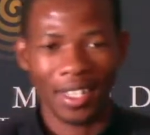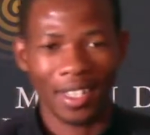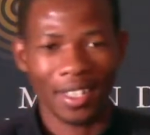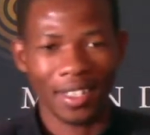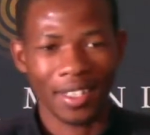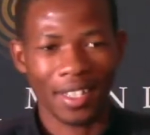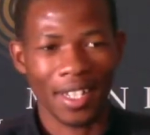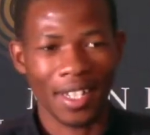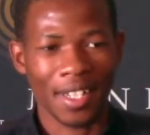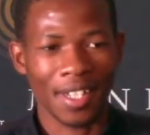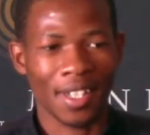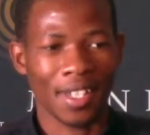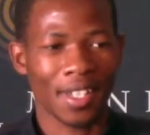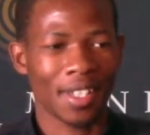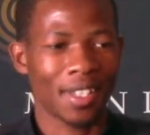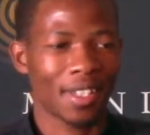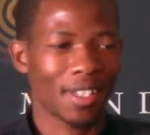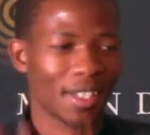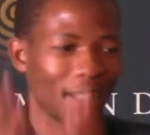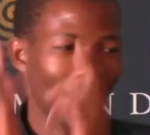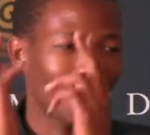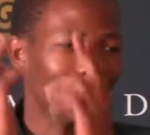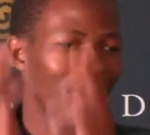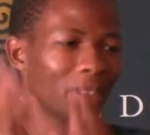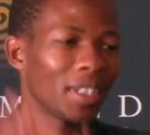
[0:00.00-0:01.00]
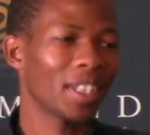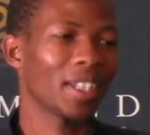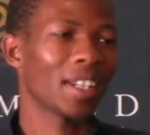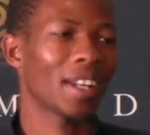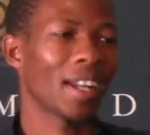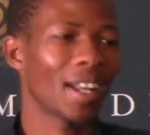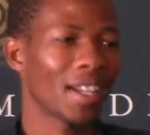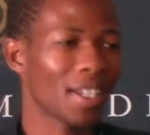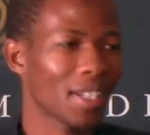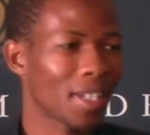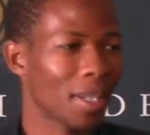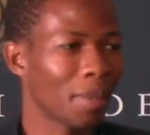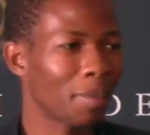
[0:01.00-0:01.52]
There's something
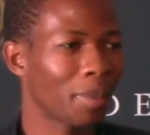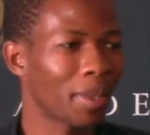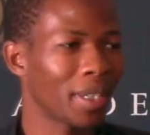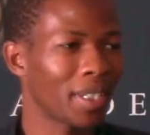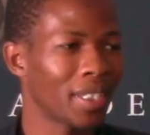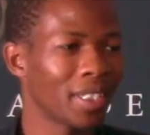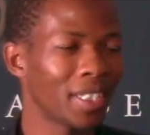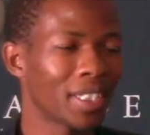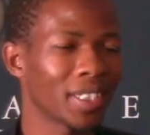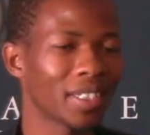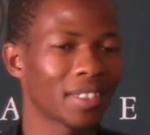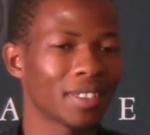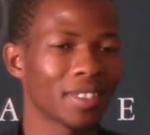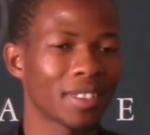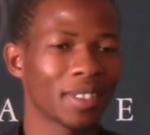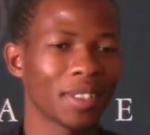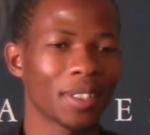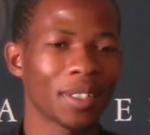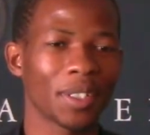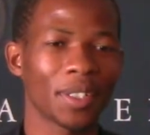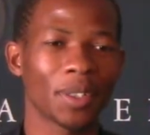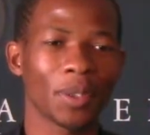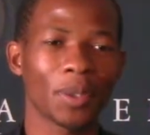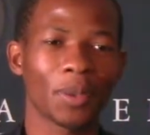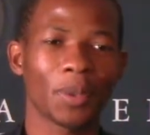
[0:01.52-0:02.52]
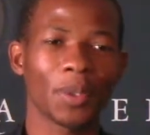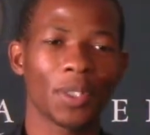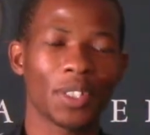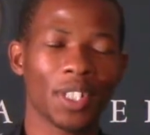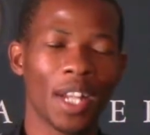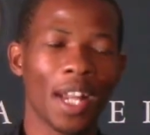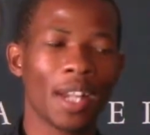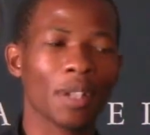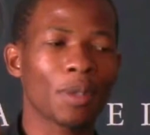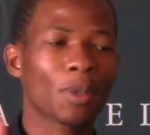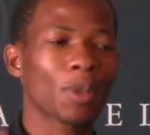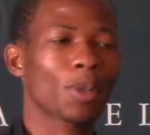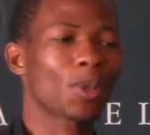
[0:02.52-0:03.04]
else happening. We're
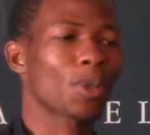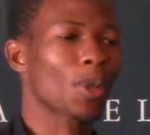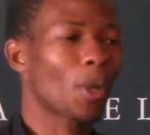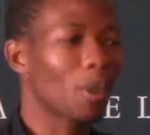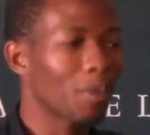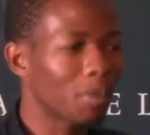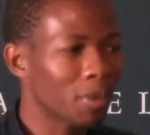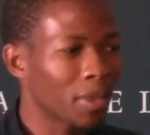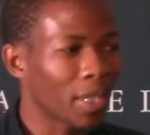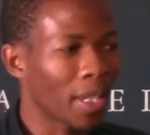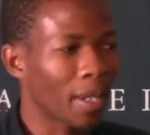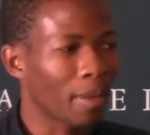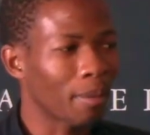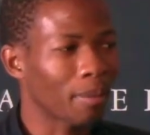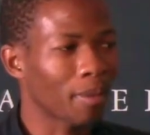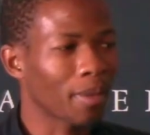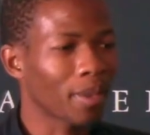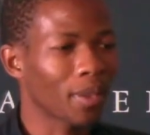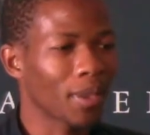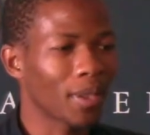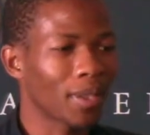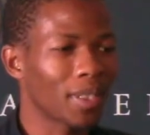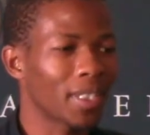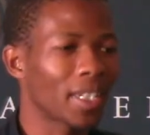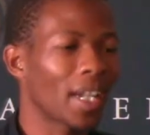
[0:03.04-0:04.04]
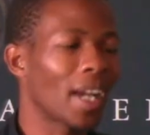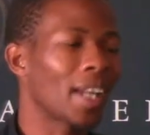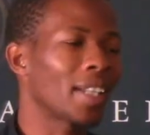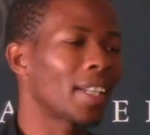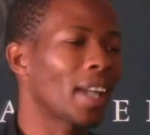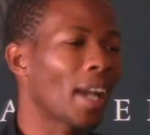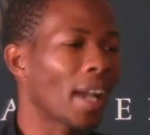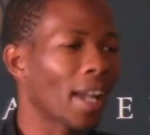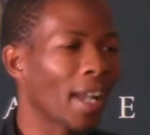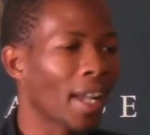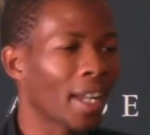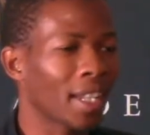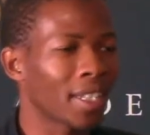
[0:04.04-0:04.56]
trying to stop them. On the other
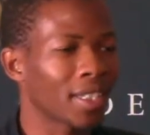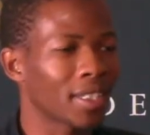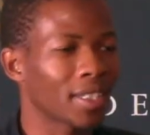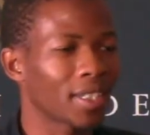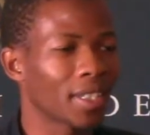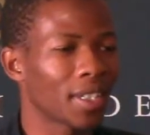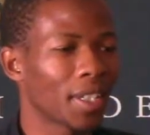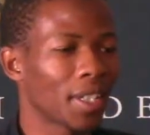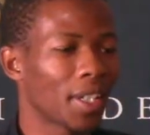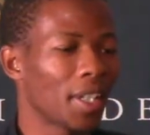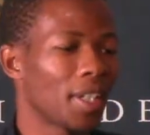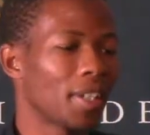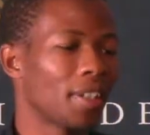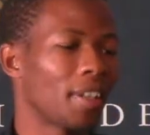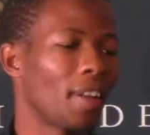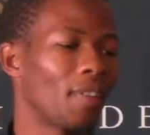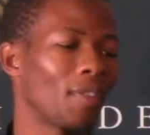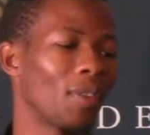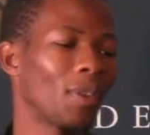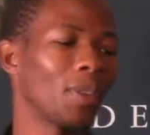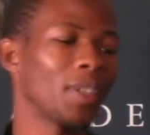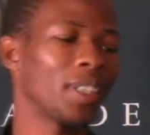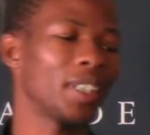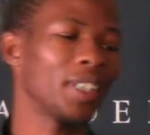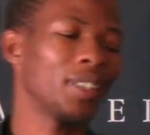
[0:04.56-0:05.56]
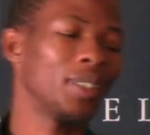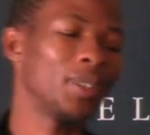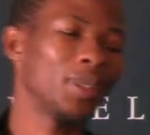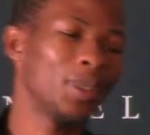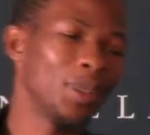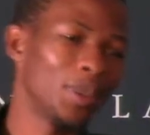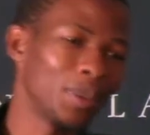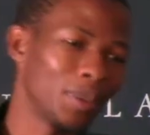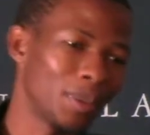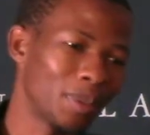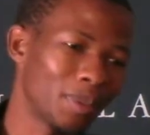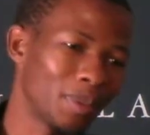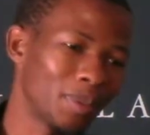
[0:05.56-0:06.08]
hand, they've got a
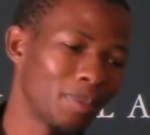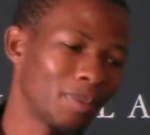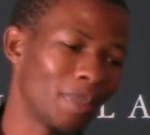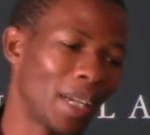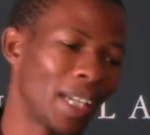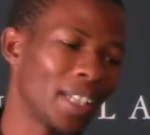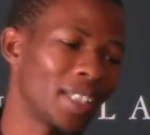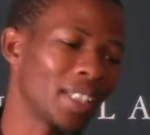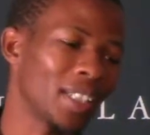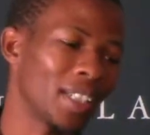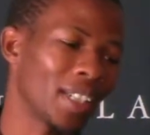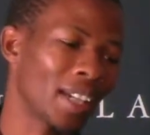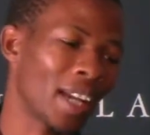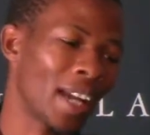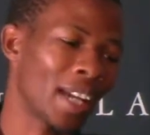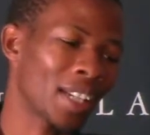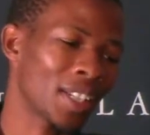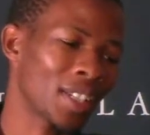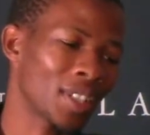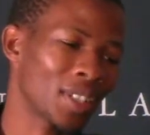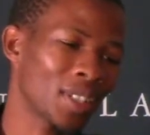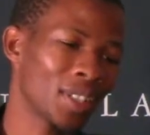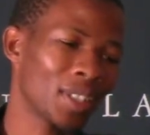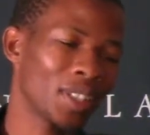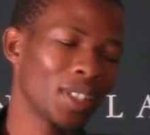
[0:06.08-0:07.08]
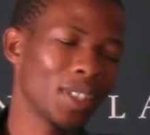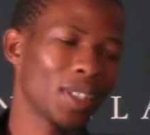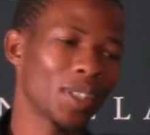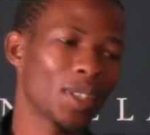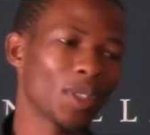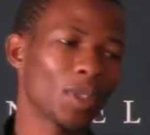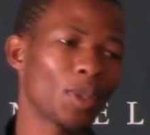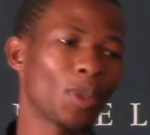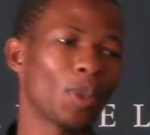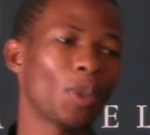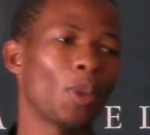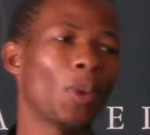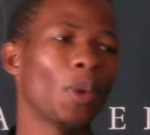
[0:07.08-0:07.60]
new mining right
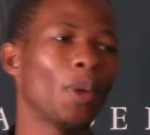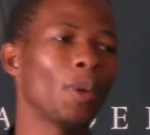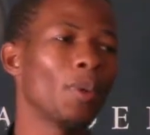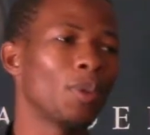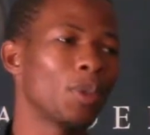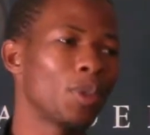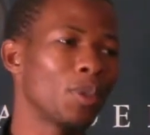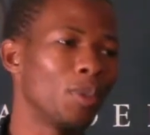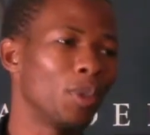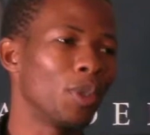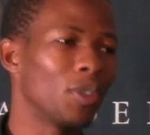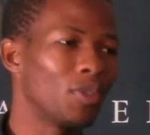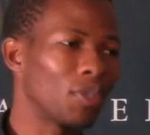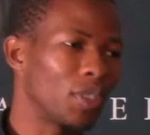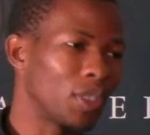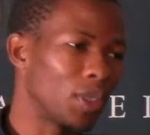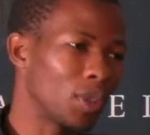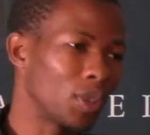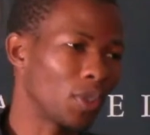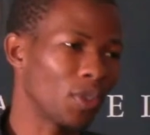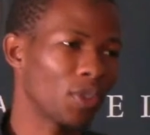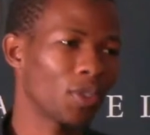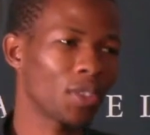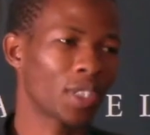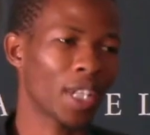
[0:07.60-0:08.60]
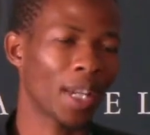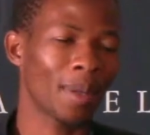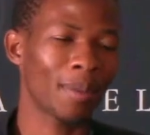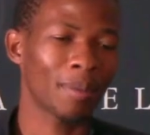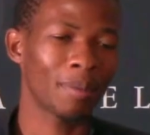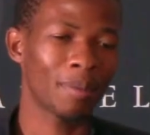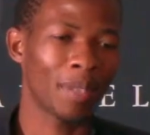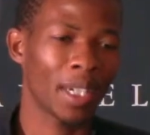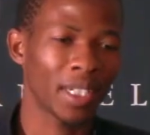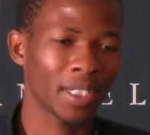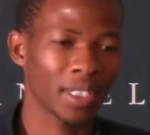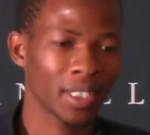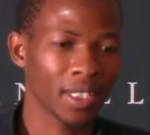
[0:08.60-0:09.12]
to go to move into future
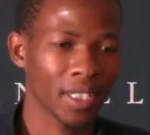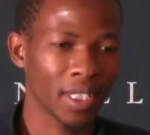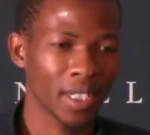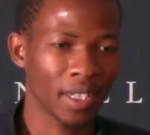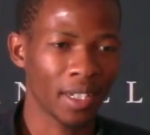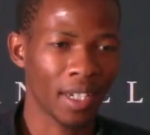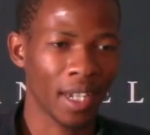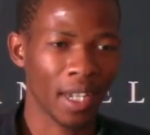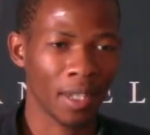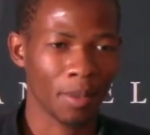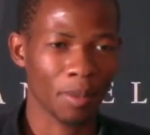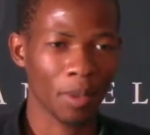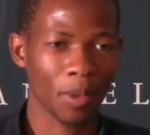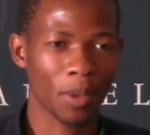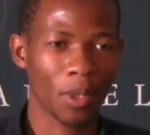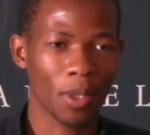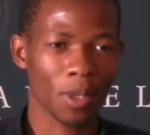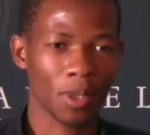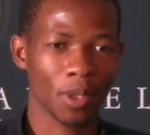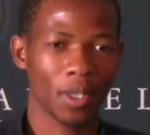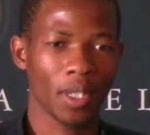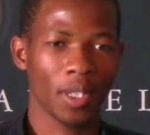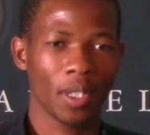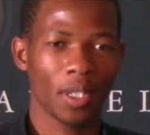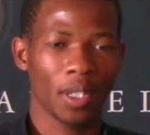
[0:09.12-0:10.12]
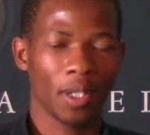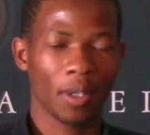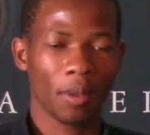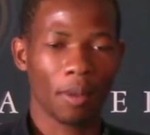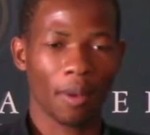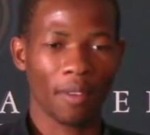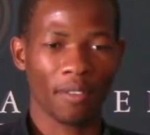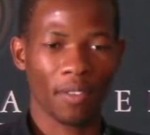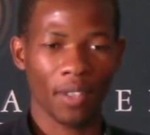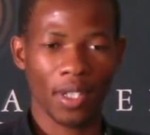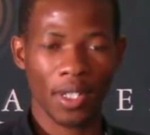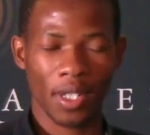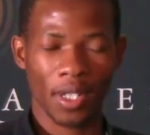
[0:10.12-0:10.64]
mining areas, because
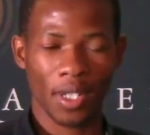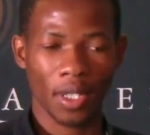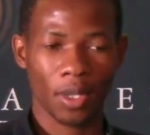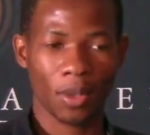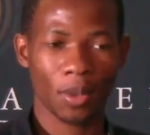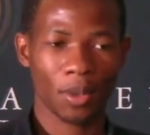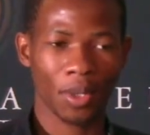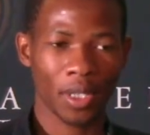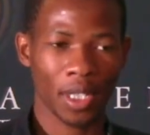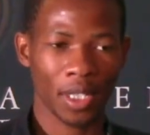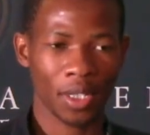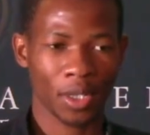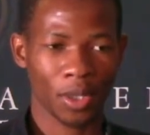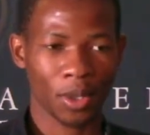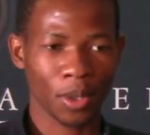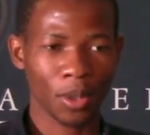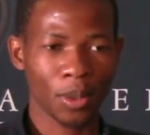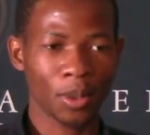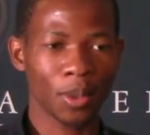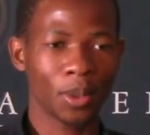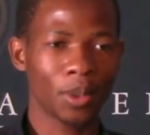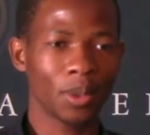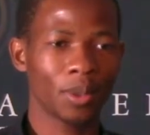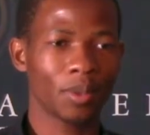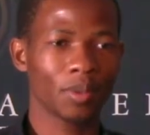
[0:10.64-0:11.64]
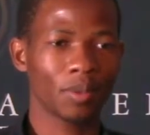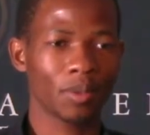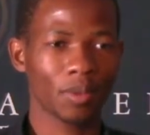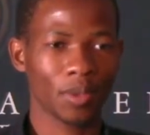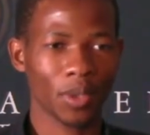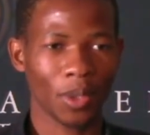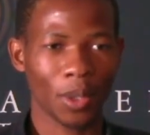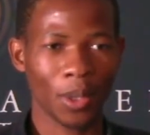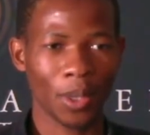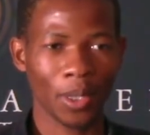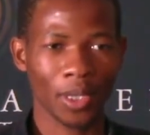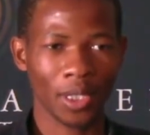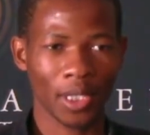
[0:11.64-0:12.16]
we've instituted two
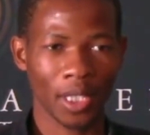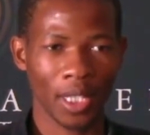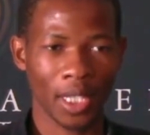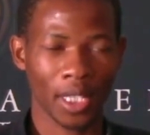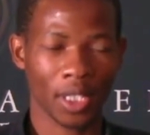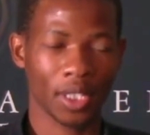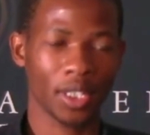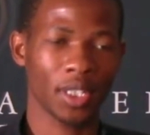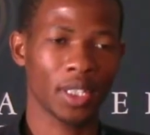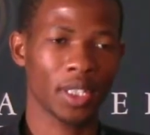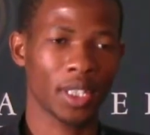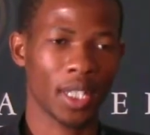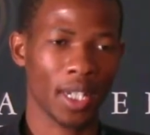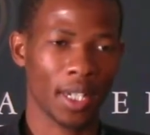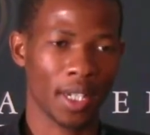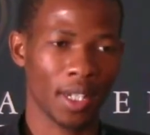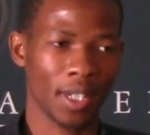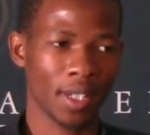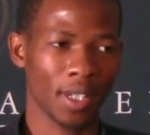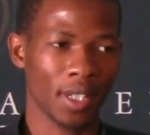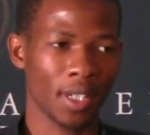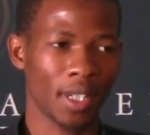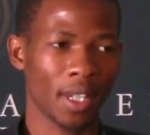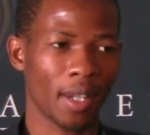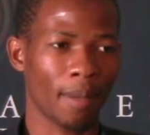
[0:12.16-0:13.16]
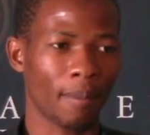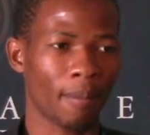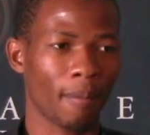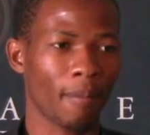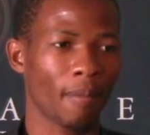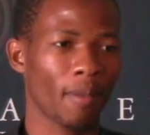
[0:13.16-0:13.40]
court actions against them.